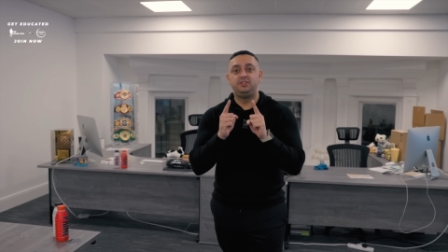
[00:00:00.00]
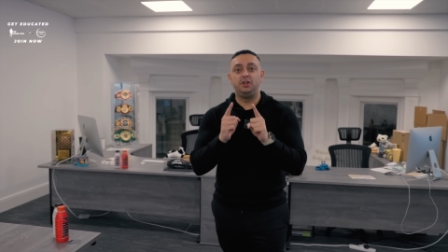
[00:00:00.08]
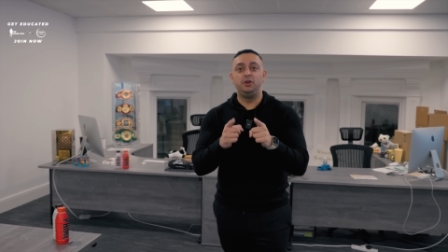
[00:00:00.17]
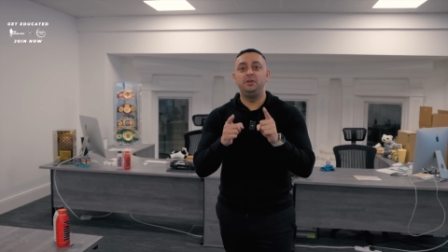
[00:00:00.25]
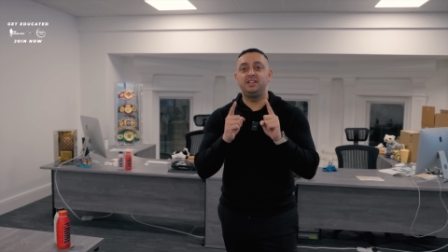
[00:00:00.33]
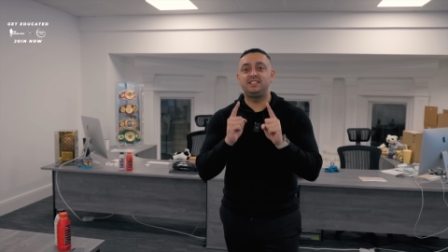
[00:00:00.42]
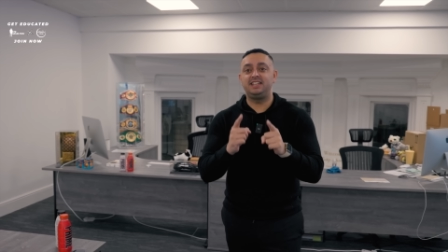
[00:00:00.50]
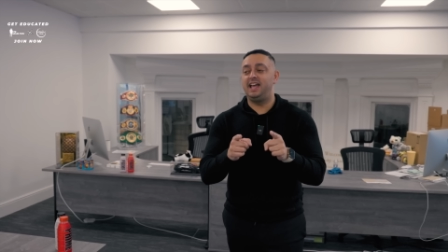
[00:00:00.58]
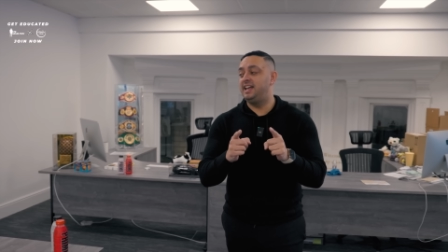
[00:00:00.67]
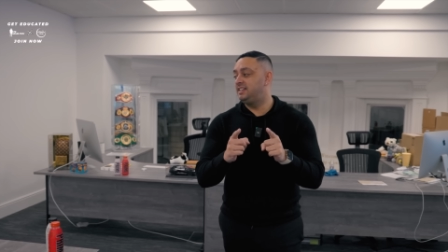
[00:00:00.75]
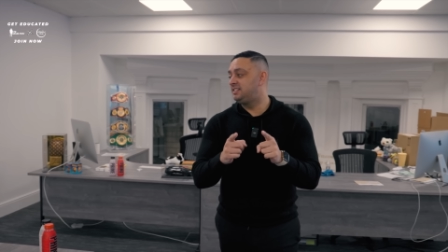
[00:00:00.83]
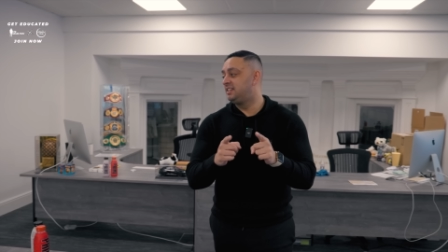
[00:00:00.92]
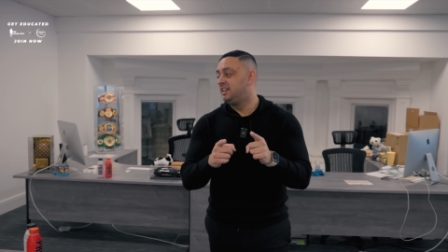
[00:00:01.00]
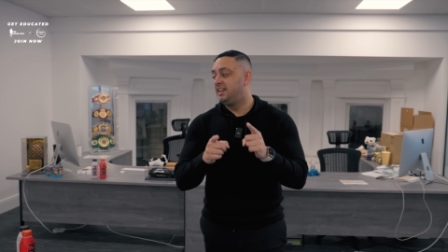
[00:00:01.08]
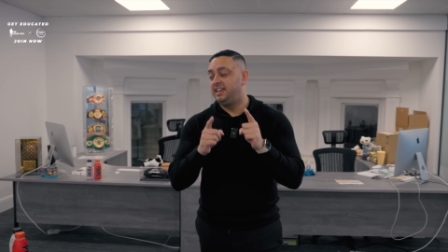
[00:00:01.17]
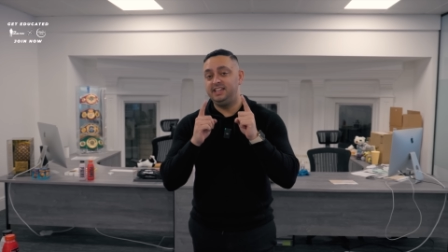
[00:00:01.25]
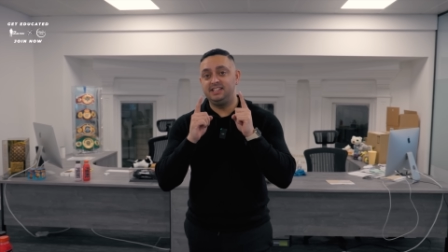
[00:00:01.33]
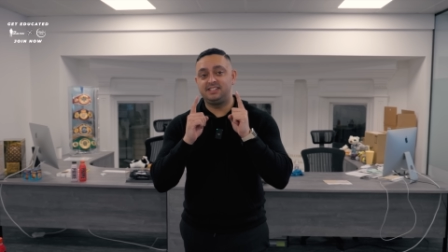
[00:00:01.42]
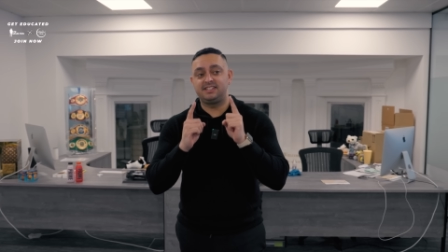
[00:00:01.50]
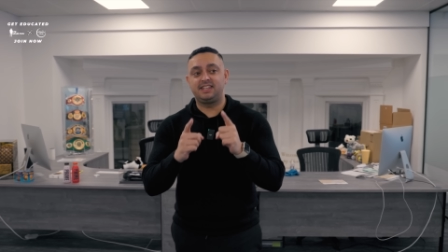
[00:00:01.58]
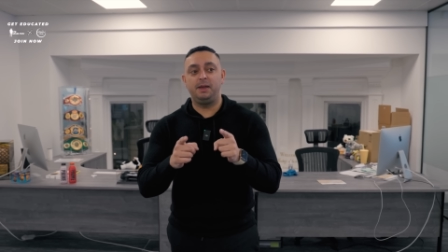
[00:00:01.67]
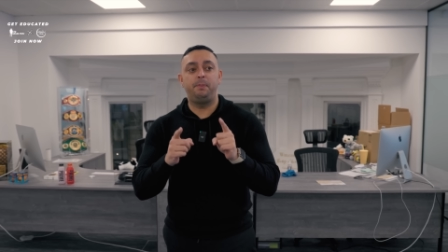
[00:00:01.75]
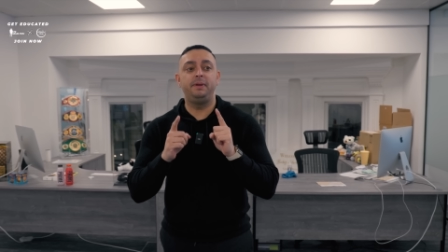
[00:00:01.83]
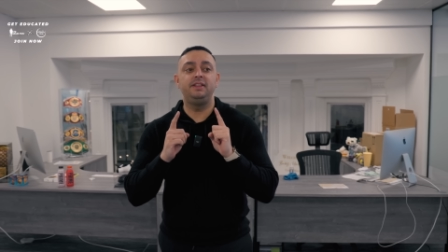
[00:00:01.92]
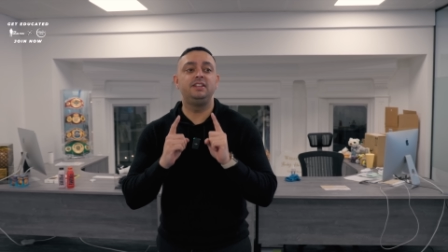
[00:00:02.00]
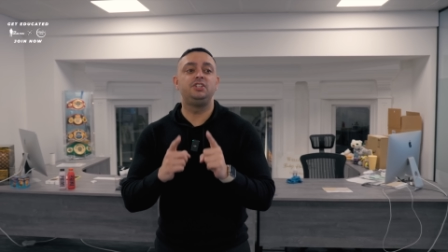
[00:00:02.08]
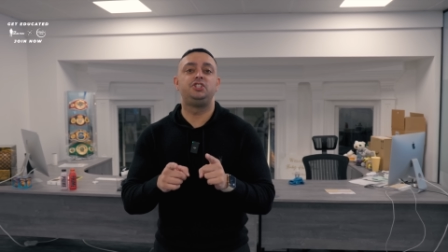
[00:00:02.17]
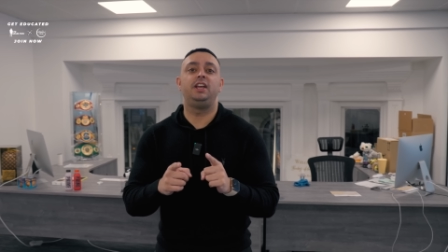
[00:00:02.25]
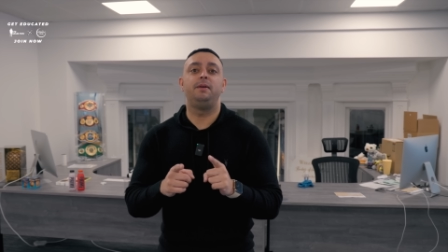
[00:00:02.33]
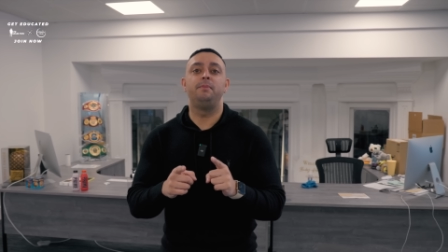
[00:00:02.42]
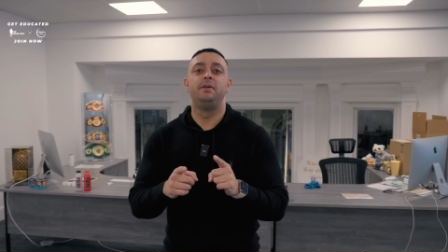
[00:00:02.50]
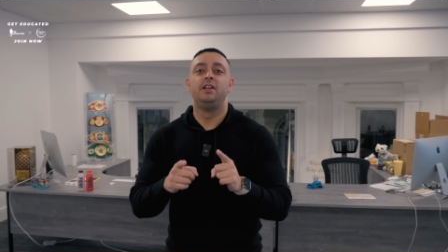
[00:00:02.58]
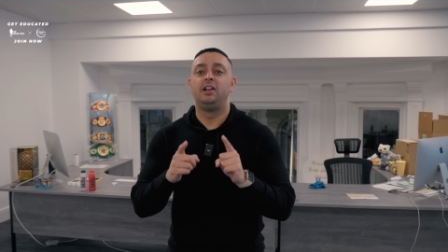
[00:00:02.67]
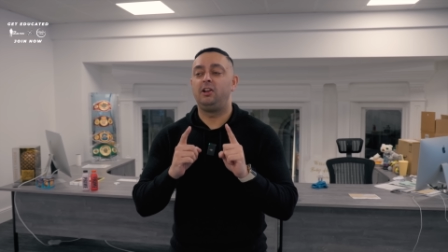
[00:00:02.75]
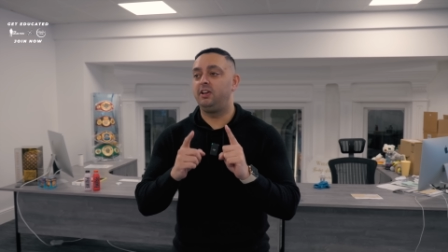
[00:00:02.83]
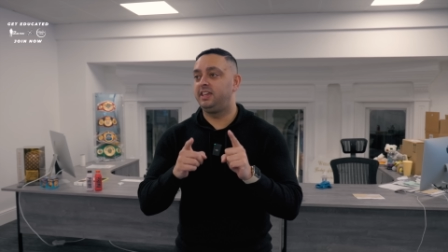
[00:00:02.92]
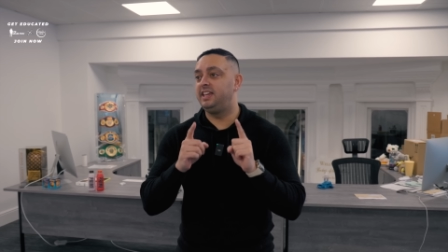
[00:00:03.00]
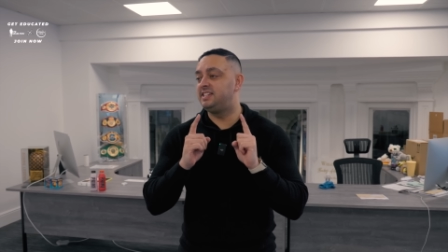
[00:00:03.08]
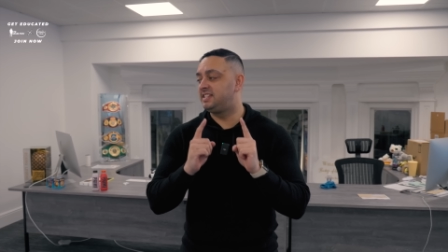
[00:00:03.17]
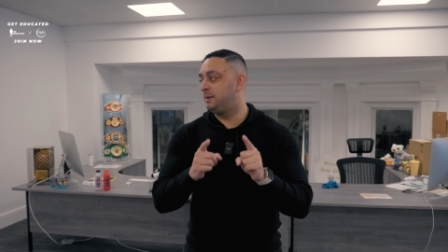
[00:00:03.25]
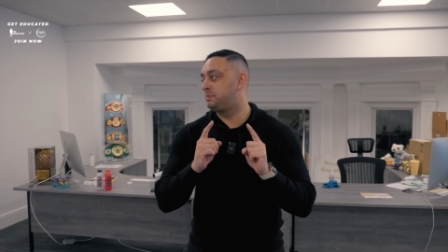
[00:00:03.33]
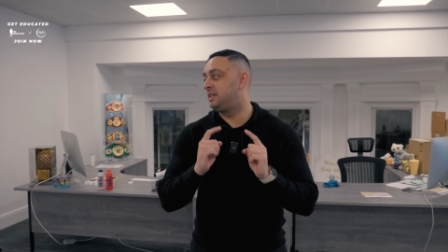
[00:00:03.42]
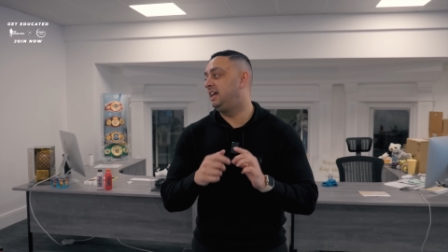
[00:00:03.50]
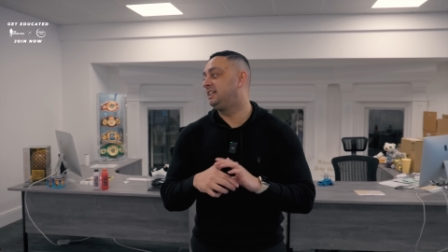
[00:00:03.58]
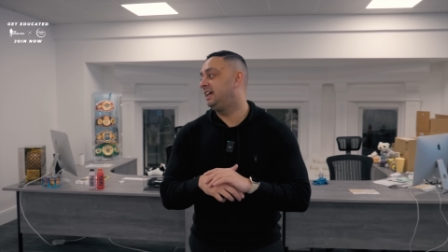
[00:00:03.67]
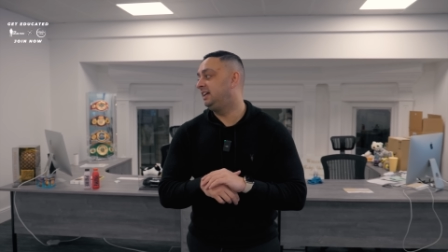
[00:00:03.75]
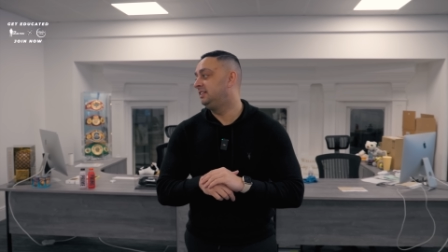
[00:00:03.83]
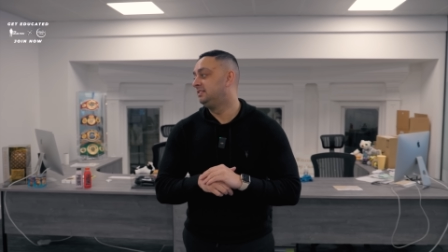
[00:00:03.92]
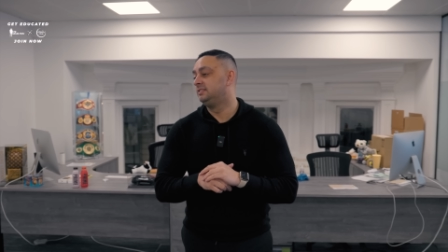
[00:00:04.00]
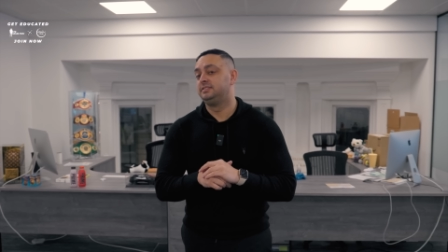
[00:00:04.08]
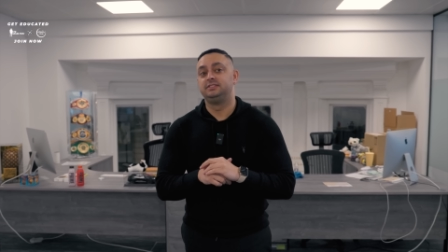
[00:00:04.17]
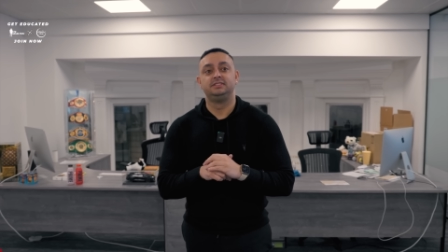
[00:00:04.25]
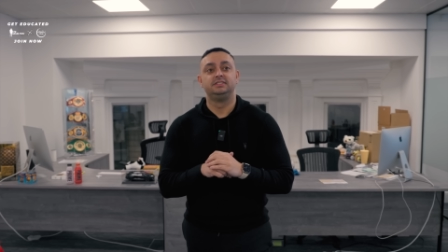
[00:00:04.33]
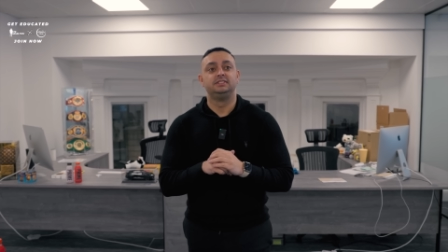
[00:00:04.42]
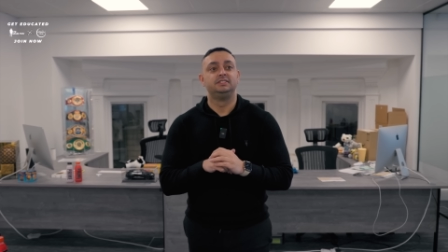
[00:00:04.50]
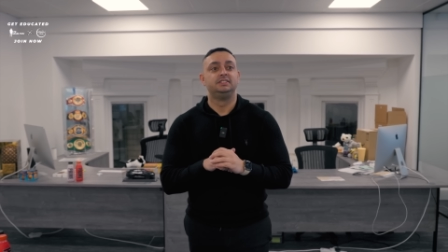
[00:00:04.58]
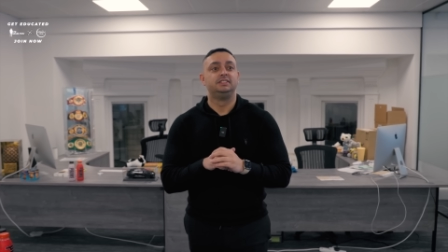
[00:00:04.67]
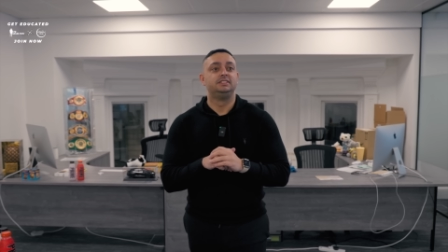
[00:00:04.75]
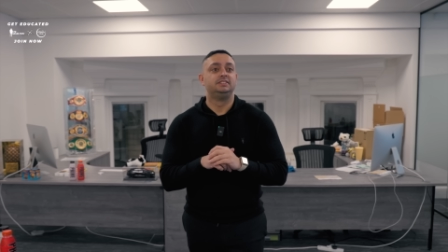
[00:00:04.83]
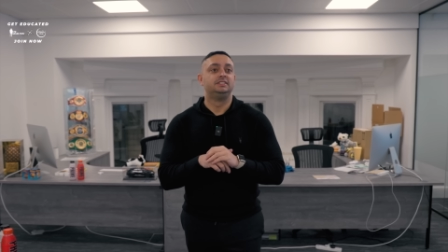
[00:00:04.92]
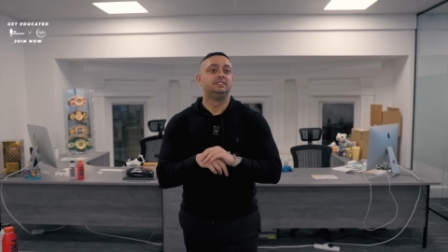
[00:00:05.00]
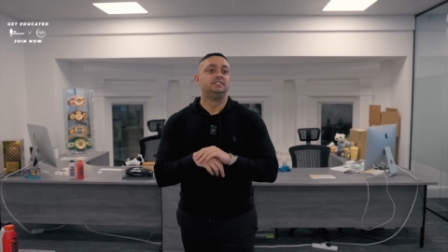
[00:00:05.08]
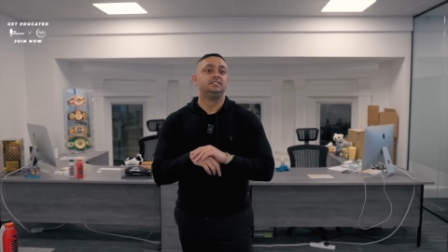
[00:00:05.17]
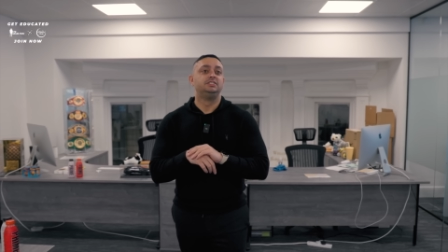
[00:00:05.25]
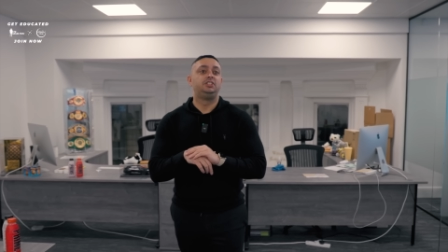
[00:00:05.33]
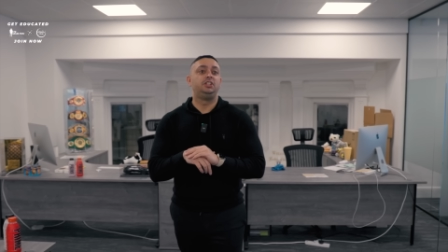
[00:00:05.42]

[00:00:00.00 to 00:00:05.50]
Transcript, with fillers: Duna says he's skipping the gym like he skips leg day. You're lying.